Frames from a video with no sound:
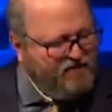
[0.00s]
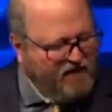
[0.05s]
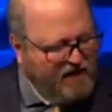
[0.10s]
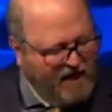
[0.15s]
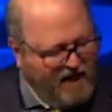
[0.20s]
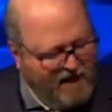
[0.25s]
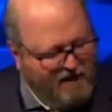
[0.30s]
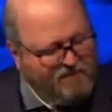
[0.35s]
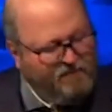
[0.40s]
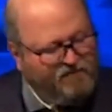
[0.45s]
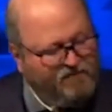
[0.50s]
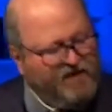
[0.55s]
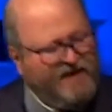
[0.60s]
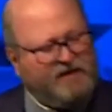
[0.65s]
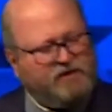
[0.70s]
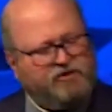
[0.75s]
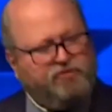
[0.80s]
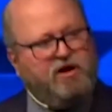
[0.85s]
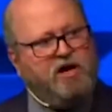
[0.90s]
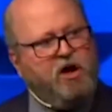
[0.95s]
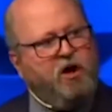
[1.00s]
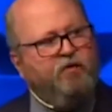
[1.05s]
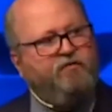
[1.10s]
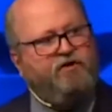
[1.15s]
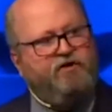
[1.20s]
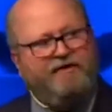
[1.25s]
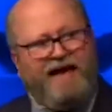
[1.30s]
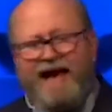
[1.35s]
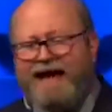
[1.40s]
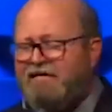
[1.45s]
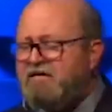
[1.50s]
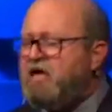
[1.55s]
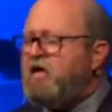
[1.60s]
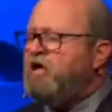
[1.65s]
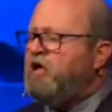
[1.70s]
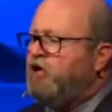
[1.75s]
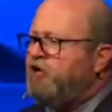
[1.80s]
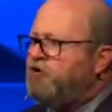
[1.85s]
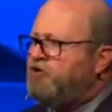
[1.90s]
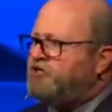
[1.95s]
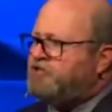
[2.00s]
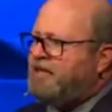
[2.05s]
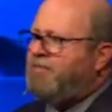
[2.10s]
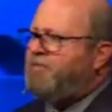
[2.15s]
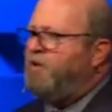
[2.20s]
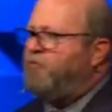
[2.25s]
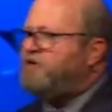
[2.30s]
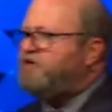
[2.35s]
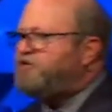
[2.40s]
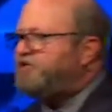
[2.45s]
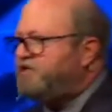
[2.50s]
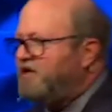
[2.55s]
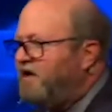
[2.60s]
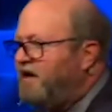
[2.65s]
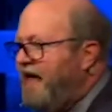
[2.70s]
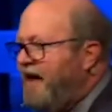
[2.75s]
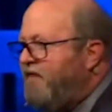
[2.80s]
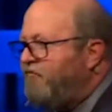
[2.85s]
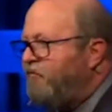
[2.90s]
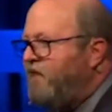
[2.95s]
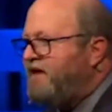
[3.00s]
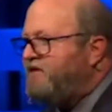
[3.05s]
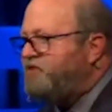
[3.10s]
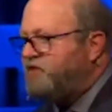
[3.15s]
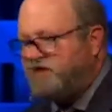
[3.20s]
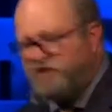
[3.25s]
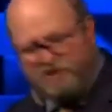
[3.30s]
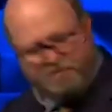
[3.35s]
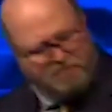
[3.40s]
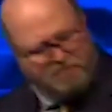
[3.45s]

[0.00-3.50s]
him victory over that. And you say, but we still have racism